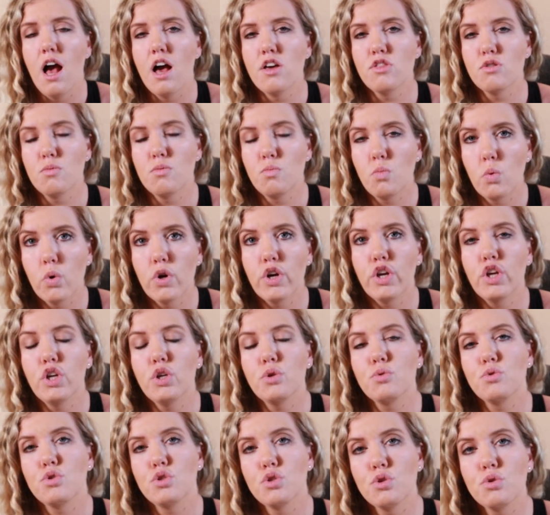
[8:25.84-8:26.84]
And the more
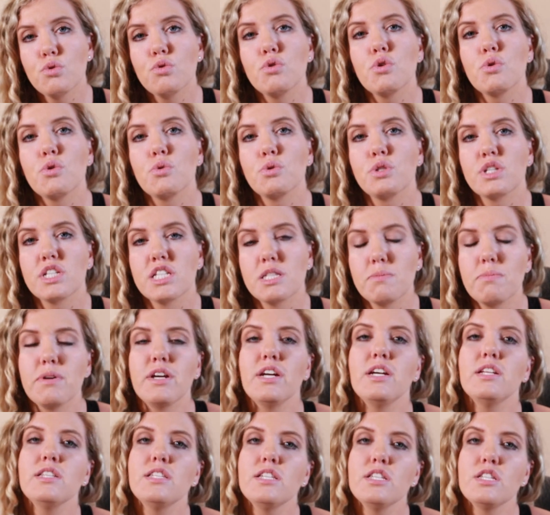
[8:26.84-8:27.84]
you do those
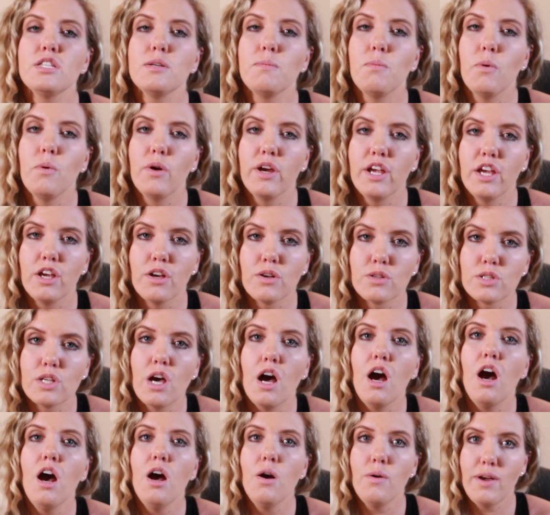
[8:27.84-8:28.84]
experiences, the more he
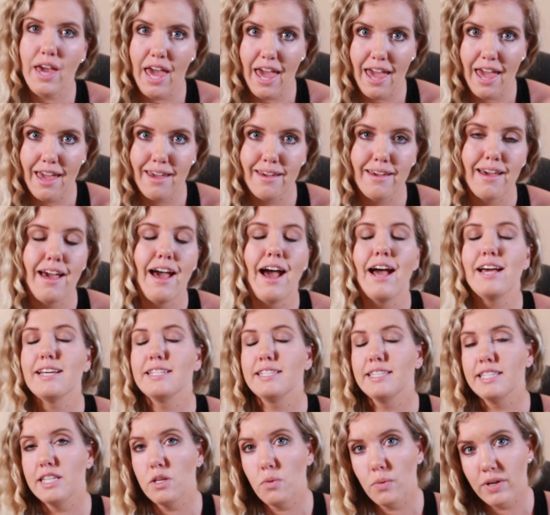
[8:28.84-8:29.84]
goes, okay,
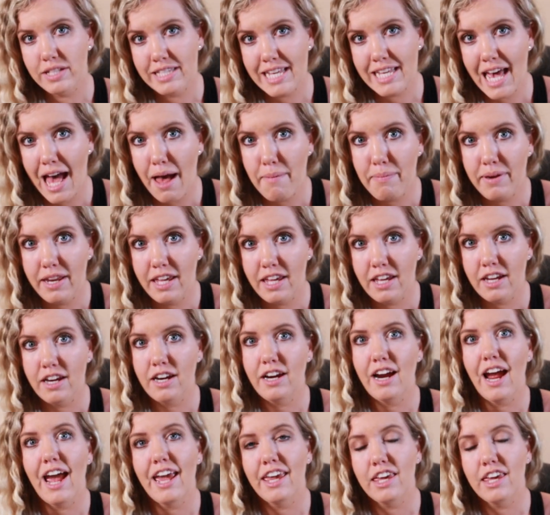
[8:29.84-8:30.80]
I see what's happening here.